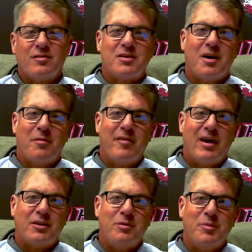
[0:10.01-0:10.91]
Catawba
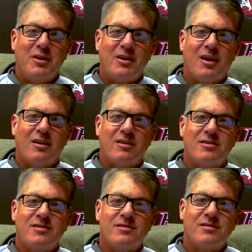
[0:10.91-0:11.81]
Valley Community
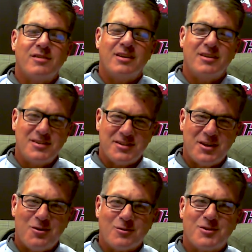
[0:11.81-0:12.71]
College, and this is
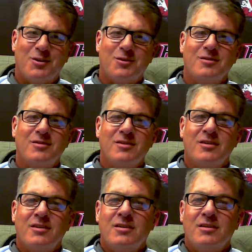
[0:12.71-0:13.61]
Hawk Talk.
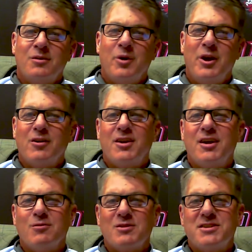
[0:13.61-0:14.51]
We're here today
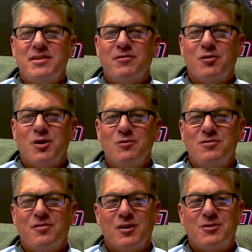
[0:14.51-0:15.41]
with Stephen Rhoads
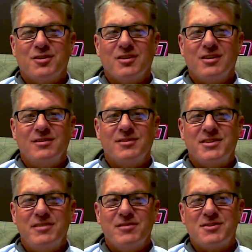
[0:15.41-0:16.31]
virtually, and
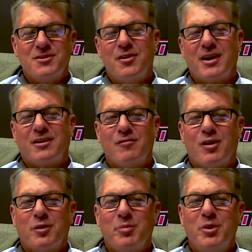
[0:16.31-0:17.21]
Stephen's the director of our
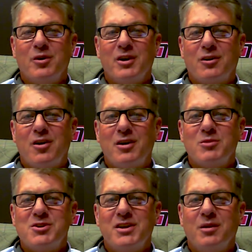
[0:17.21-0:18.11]
Computer Integrated
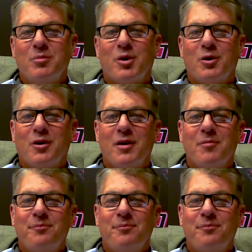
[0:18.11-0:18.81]
Machining program.